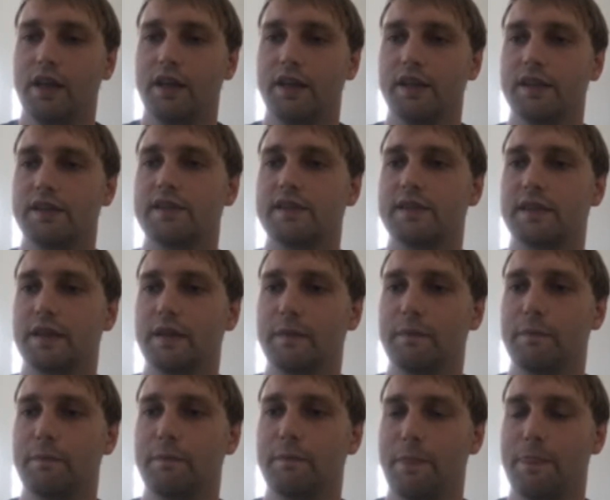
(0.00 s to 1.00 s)
is
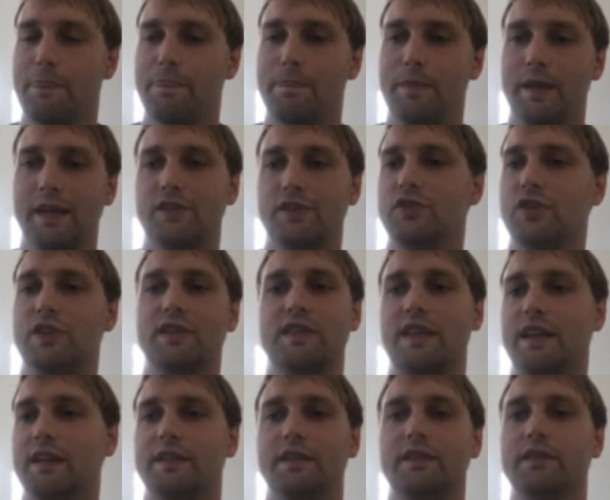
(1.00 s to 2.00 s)
just
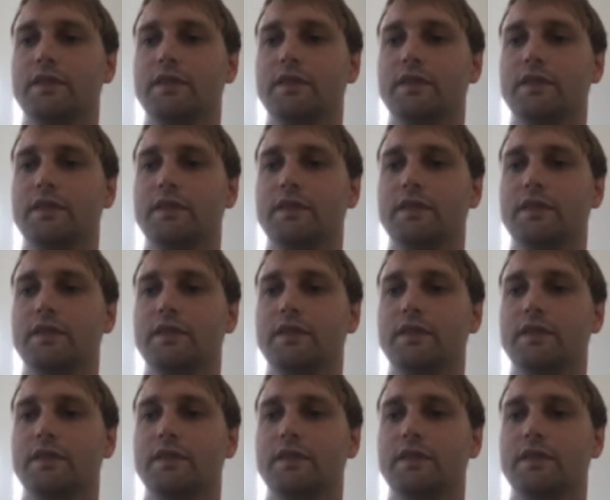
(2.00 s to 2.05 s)
that